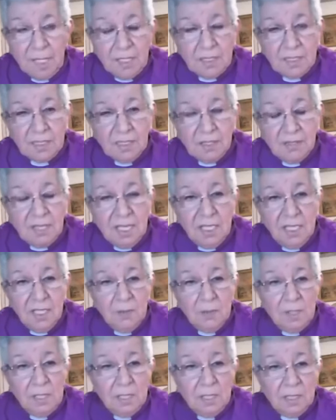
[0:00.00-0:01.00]
air.
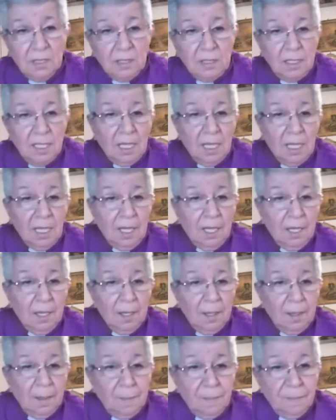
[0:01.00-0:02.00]
So there you
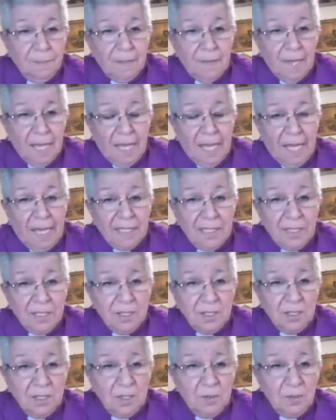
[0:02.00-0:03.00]
are.
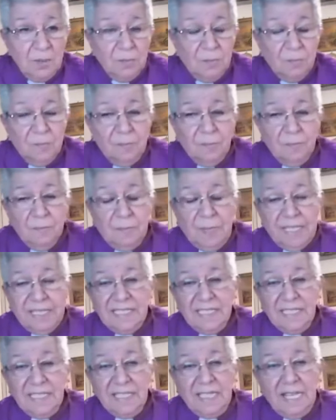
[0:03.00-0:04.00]
And
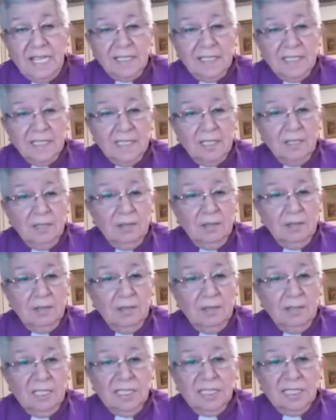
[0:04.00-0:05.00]
you basically
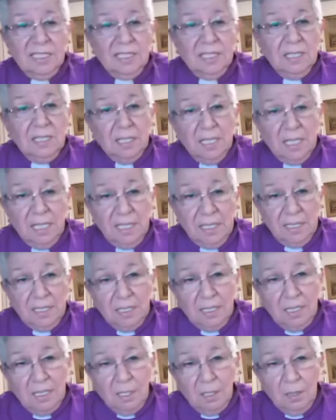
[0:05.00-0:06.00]
had to
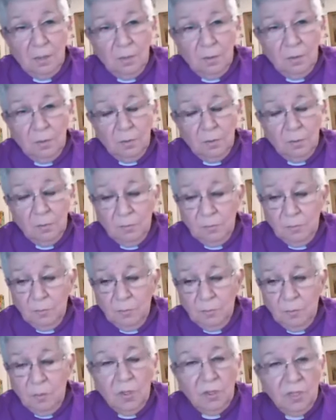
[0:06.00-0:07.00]
decide
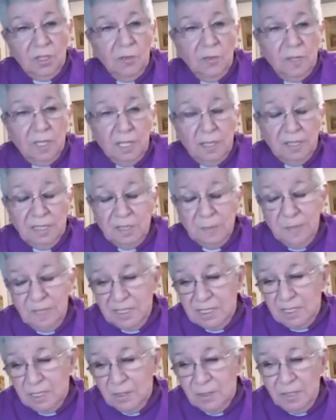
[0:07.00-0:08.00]

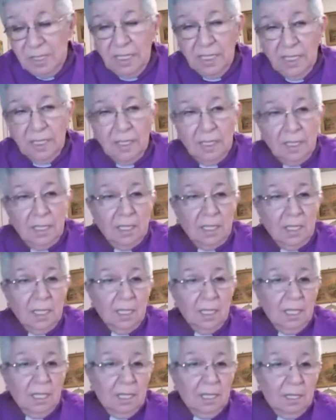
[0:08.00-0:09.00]
what you were going to be
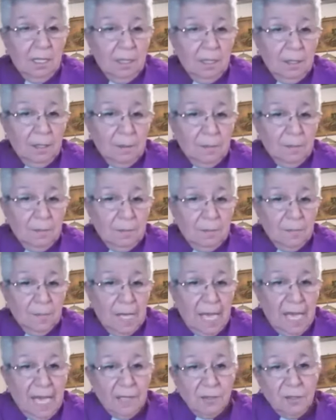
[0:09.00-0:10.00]
doing,
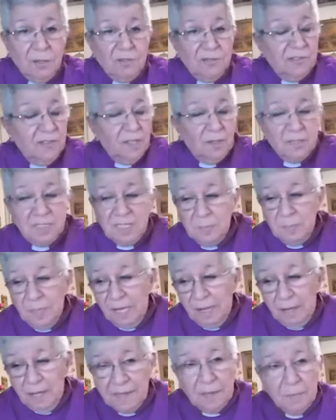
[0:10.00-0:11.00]
how
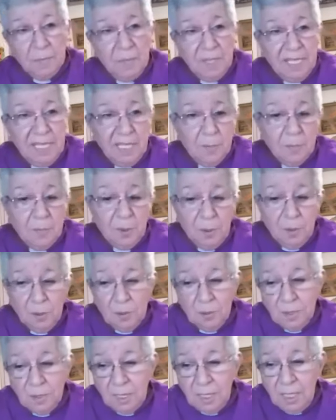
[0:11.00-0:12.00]
you felt about
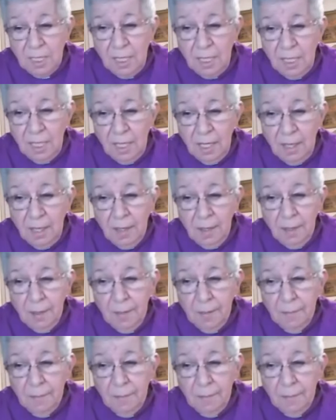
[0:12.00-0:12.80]
other people,